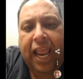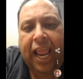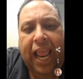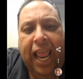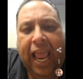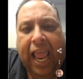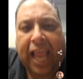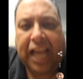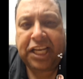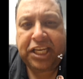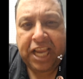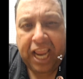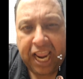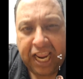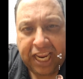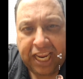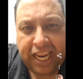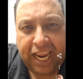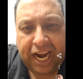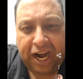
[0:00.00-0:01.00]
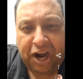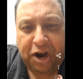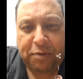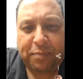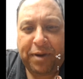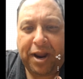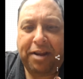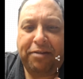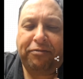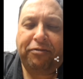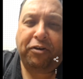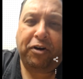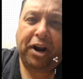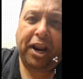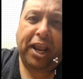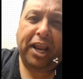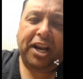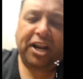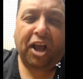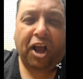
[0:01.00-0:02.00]
and take care, my
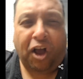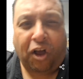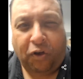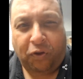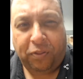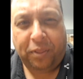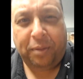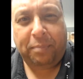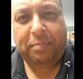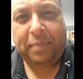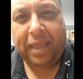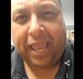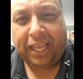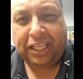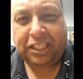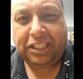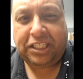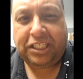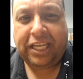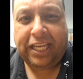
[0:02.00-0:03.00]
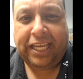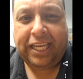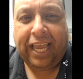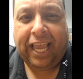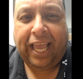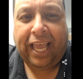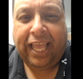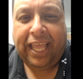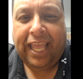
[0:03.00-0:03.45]
friend. All the best to ya.